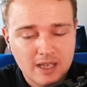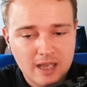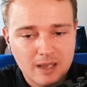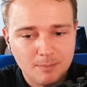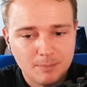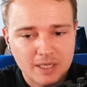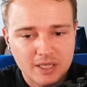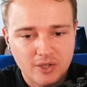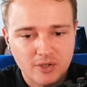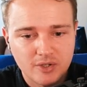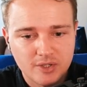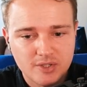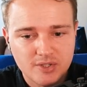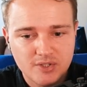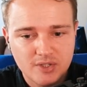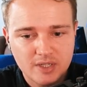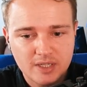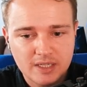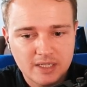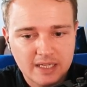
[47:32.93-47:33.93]
because
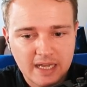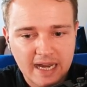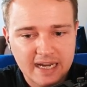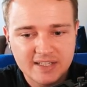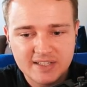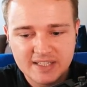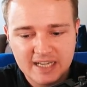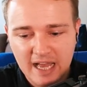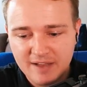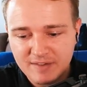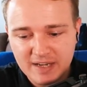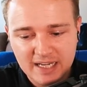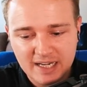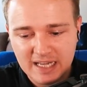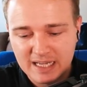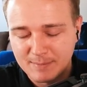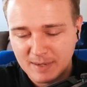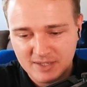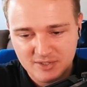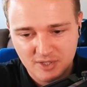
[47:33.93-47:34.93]
it didn't have any
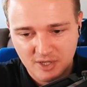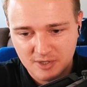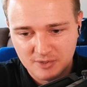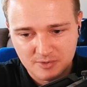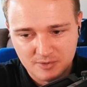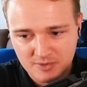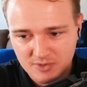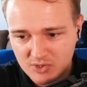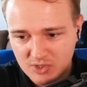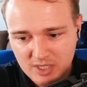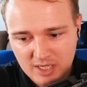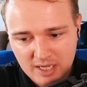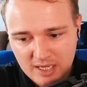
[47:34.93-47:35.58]
clickbait titles,